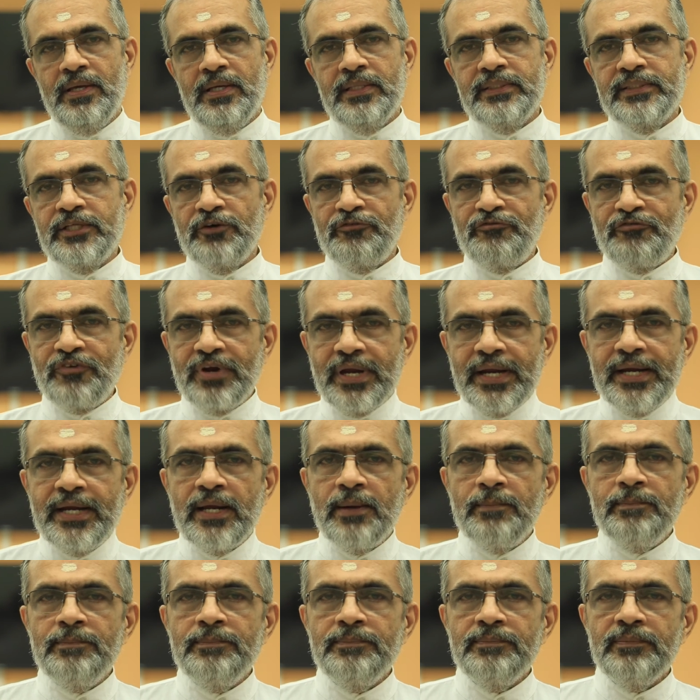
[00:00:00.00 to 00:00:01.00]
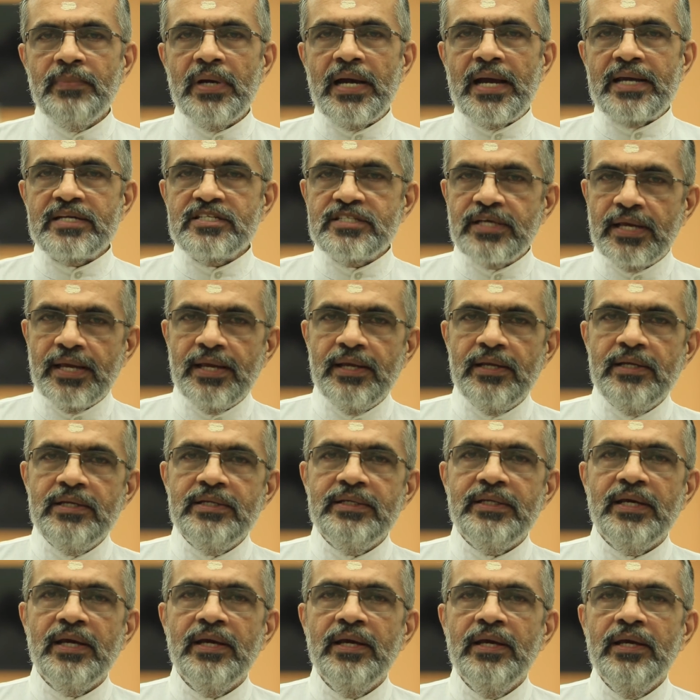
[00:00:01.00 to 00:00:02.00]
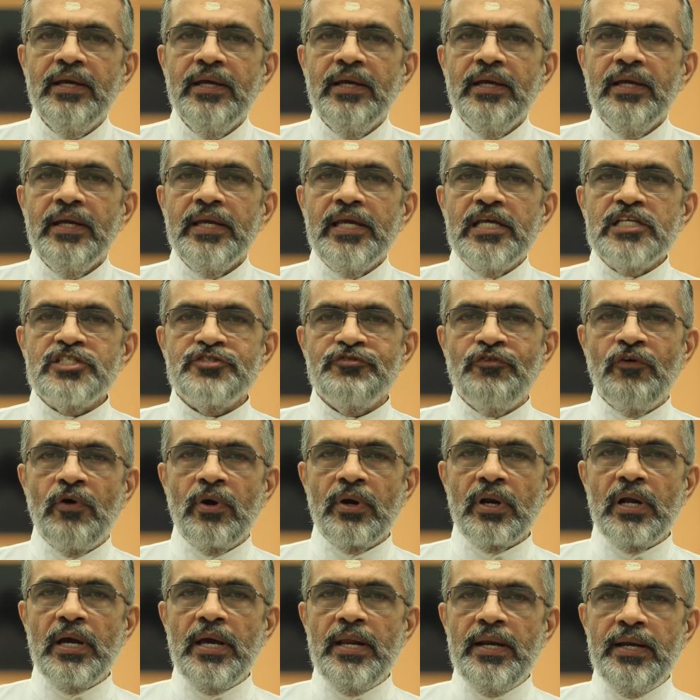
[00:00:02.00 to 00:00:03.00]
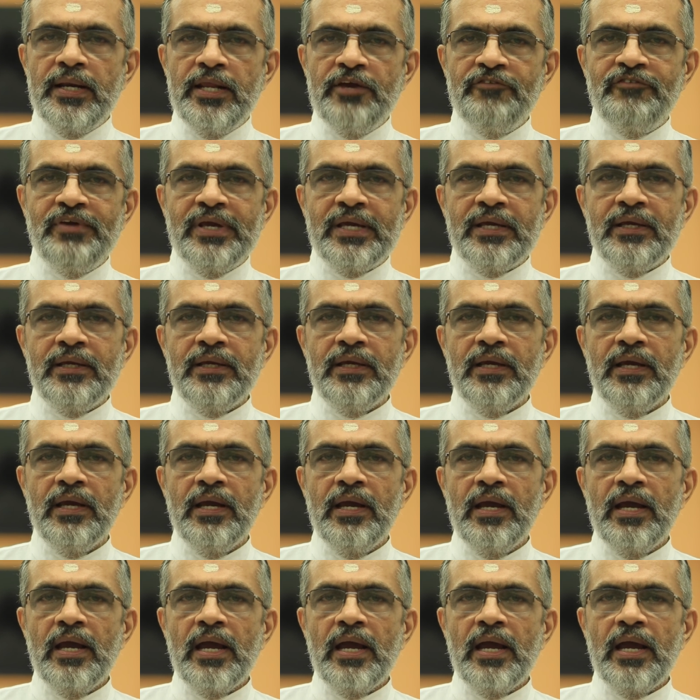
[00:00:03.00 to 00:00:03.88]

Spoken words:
The freedom attained is for living